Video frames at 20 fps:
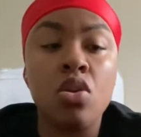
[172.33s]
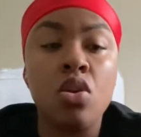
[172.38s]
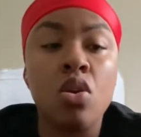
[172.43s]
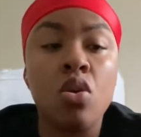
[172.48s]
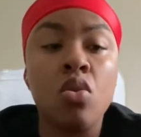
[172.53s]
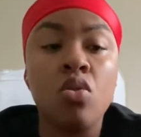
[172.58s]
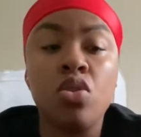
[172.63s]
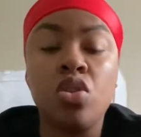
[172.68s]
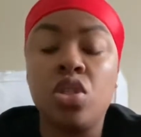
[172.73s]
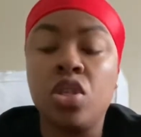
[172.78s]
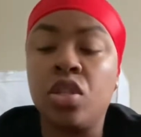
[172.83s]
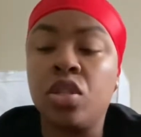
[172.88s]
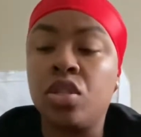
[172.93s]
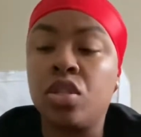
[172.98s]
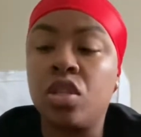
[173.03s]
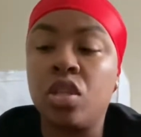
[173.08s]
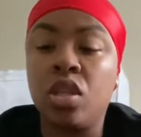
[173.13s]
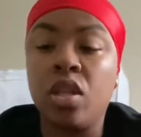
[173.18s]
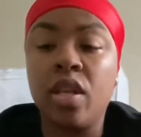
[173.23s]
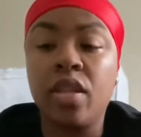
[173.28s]

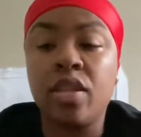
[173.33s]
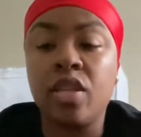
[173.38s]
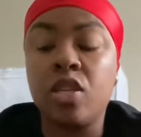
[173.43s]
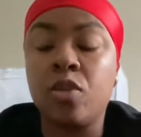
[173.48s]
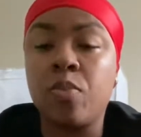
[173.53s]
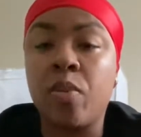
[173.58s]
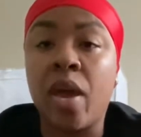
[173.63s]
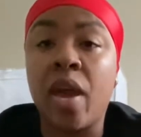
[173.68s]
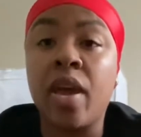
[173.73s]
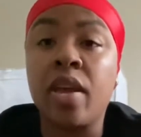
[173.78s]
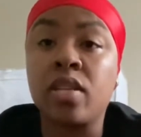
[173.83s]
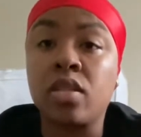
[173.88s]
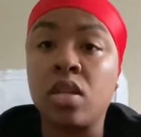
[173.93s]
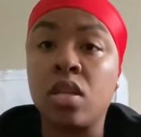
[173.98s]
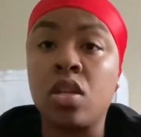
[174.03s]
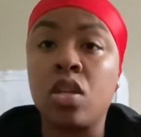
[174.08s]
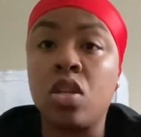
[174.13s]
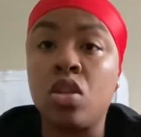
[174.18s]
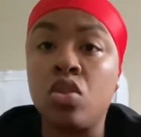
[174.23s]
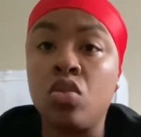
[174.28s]
just let this pass,
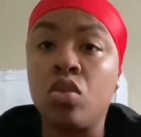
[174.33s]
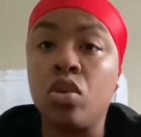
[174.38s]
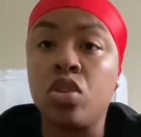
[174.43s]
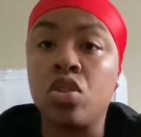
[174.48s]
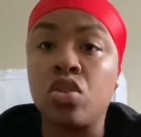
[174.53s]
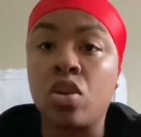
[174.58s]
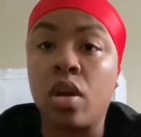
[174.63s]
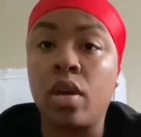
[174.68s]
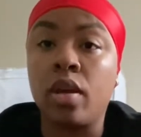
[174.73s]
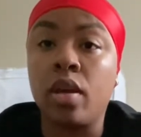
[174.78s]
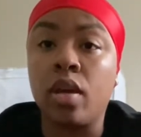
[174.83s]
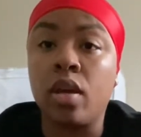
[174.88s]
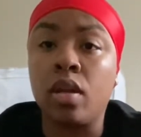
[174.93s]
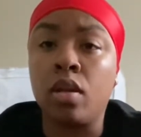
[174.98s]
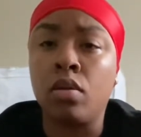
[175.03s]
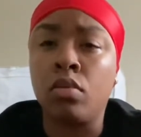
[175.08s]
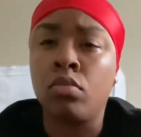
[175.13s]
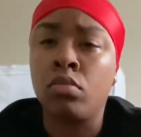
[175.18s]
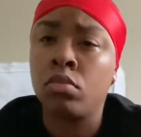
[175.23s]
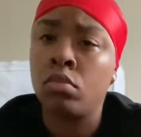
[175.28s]
and then you can try
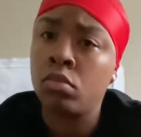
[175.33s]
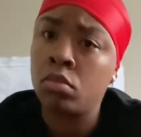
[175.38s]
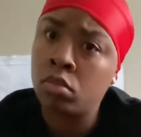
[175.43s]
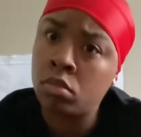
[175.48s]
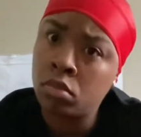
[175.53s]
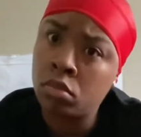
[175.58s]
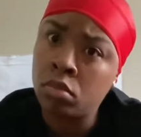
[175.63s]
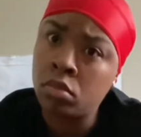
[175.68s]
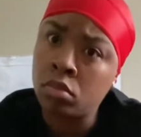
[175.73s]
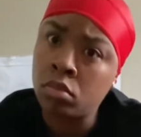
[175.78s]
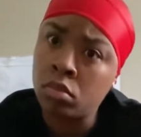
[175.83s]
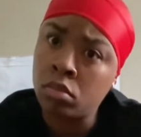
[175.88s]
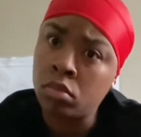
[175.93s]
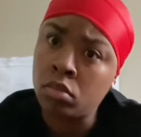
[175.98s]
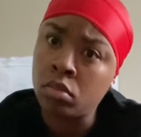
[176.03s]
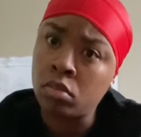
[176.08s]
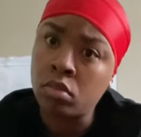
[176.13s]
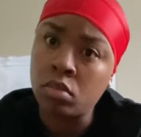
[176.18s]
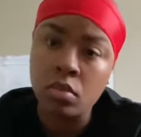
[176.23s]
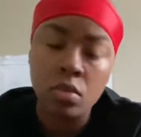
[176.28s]
again.
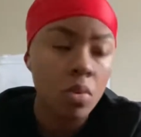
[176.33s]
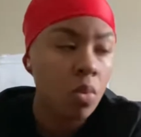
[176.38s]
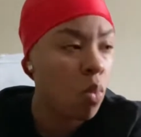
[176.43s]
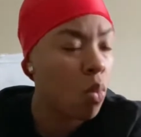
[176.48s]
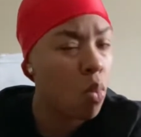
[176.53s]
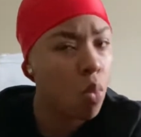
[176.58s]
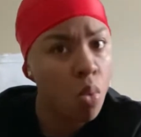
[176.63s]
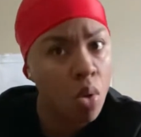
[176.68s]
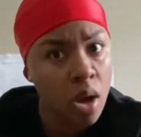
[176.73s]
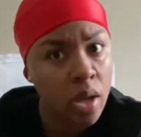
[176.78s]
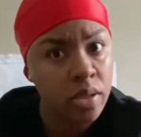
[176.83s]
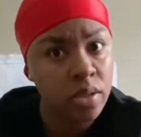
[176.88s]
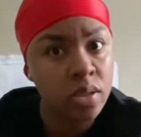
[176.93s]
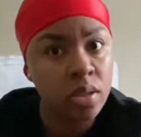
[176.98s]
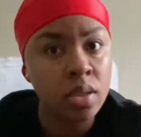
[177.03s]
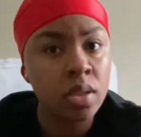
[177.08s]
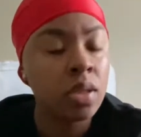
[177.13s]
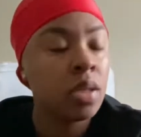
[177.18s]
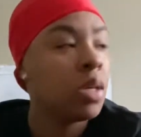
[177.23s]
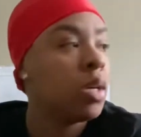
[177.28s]
What?
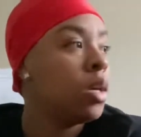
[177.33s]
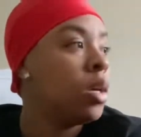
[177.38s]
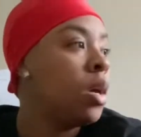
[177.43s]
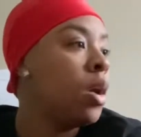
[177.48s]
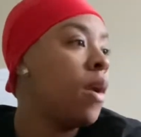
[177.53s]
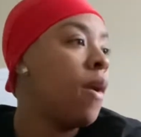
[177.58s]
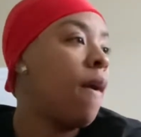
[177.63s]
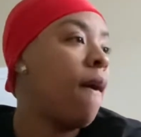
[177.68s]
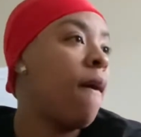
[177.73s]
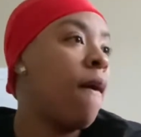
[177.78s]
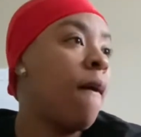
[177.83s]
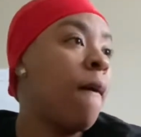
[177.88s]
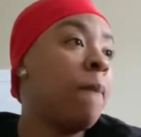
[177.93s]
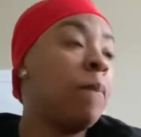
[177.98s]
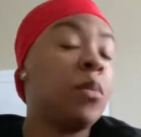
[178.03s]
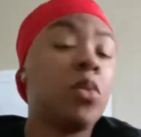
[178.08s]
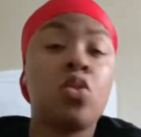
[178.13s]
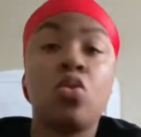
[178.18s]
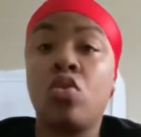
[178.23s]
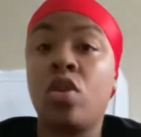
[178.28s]

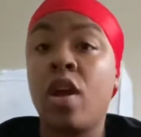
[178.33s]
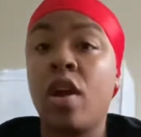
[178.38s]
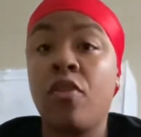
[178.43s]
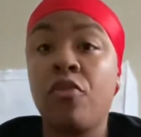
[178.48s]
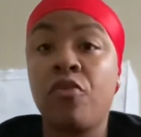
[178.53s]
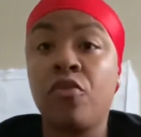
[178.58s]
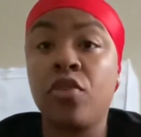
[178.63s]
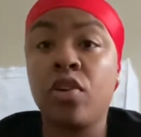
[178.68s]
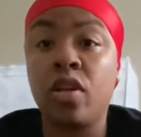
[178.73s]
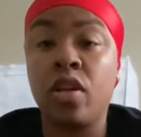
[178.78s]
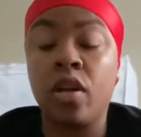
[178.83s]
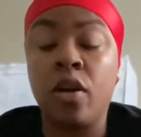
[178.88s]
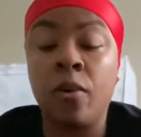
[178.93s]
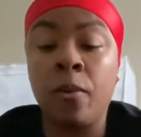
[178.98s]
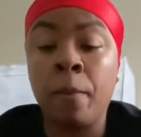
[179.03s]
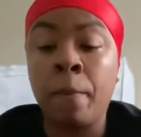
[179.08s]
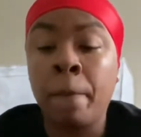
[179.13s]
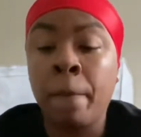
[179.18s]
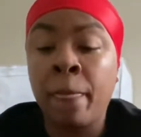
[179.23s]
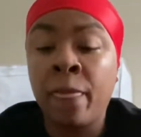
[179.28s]
So now I'm freaking
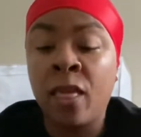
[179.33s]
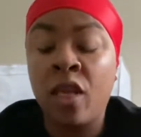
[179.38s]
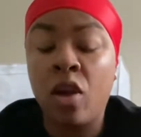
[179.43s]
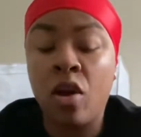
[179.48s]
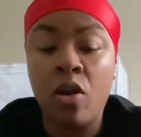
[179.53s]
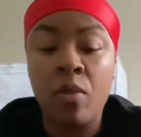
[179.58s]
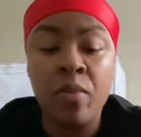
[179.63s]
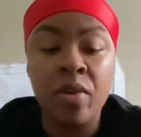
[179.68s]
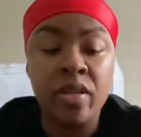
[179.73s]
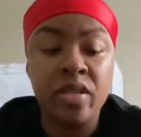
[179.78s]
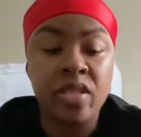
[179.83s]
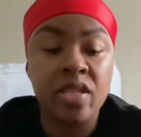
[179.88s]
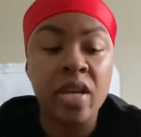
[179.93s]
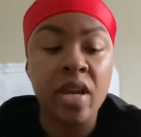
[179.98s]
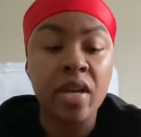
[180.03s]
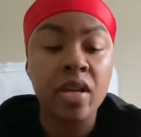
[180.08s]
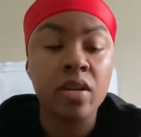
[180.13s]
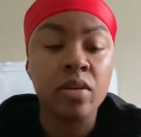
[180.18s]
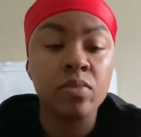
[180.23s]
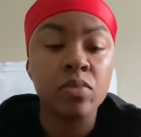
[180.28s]
out. His
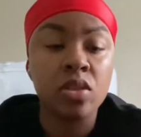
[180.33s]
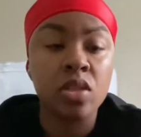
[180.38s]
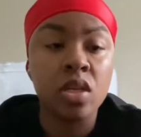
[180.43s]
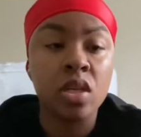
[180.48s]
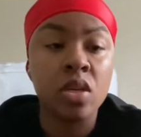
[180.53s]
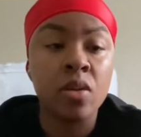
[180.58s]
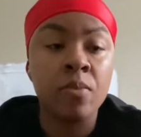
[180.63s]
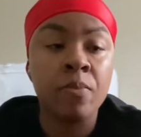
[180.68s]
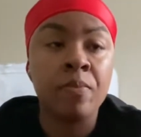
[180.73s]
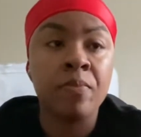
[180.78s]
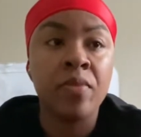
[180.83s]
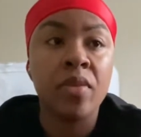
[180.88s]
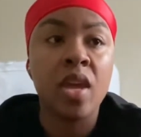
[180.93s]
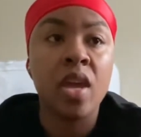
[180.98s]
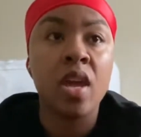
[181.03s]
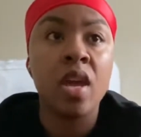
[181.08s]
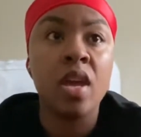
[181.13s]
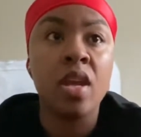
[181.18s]
tech comes in, and he